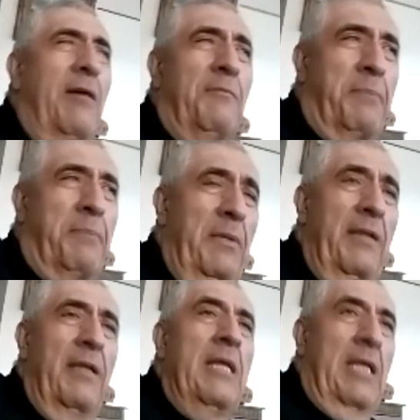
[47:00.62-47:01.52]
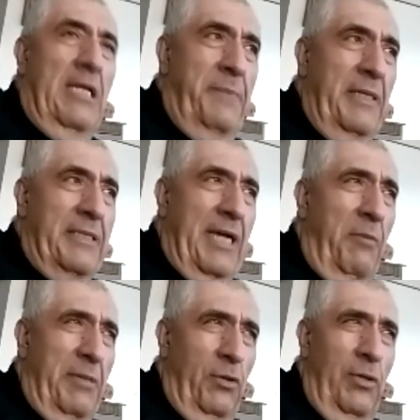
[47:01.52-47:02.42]
it's probably it's big town,
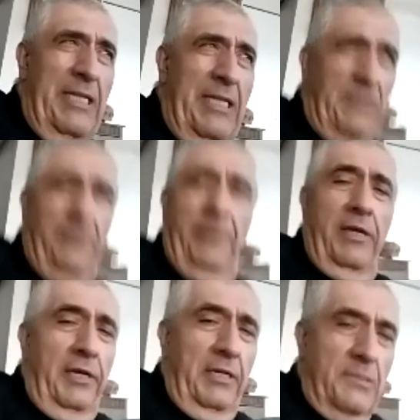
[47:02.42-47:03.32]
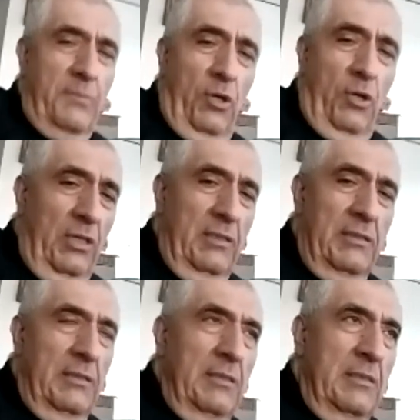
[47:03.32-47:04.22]
but in old days was very small,
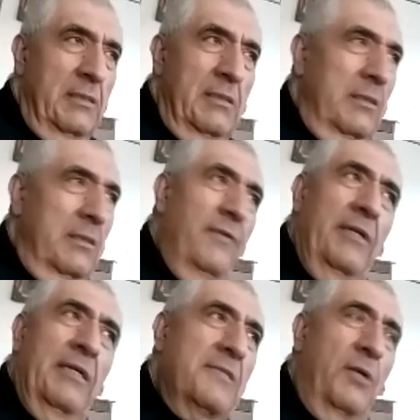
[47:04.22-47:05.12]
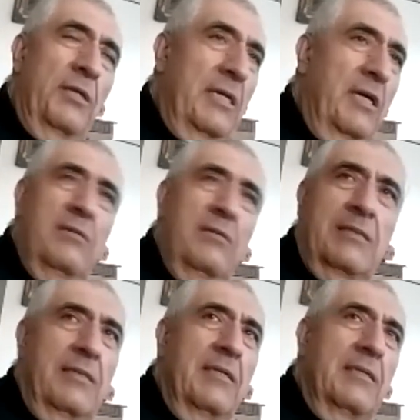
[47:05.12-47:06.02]
very small town.
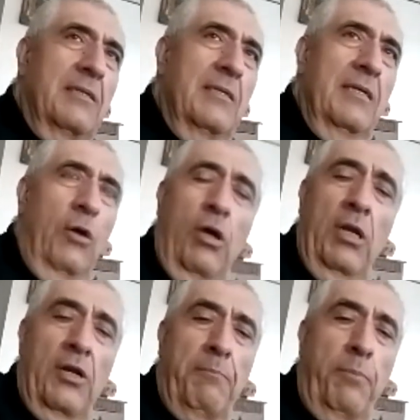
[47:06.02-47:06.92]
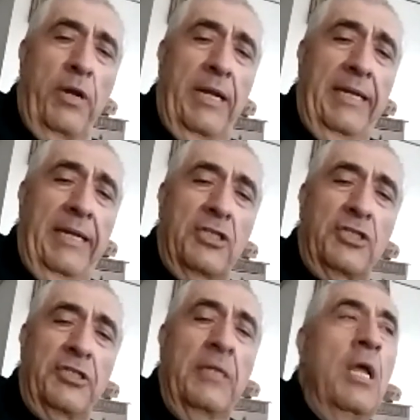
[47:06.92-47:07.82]
All are born again
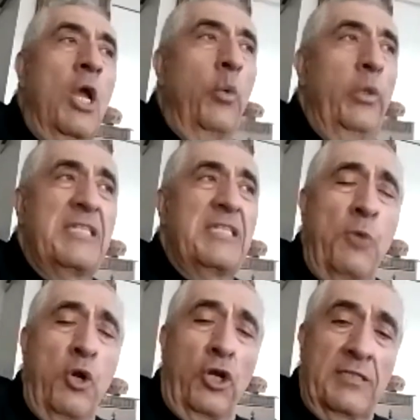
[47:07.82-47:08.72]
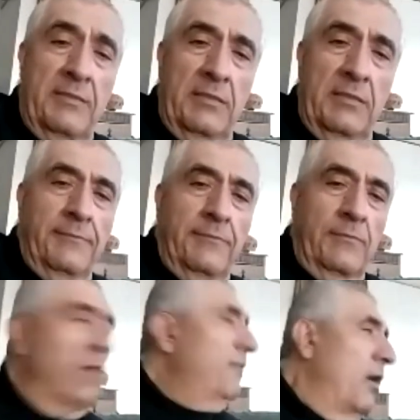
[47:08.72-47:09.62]
Christian. We the smokers.
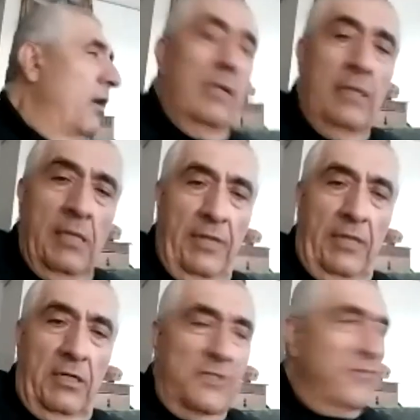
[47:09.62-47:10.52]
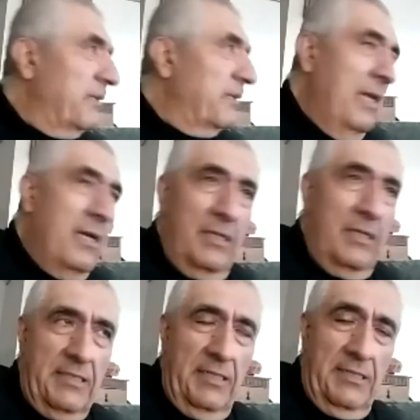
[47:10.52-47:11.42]
Mm-hmm. Oh, oh, their girls fuck me like God
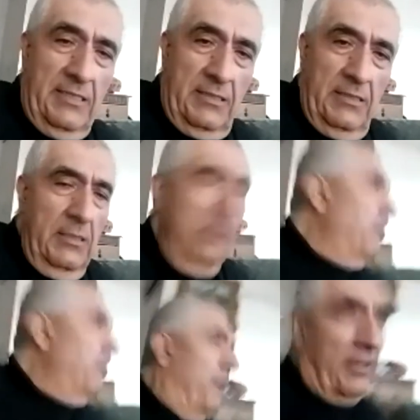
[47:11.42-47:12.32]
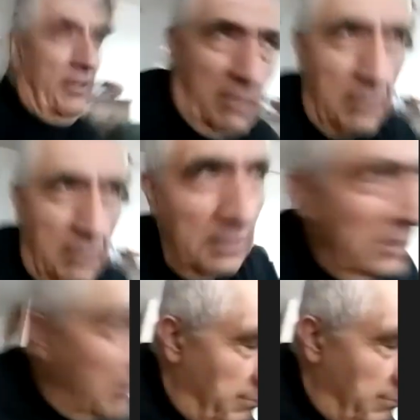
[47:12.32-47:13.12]
doesn't exist. Oh my God, their car. Oh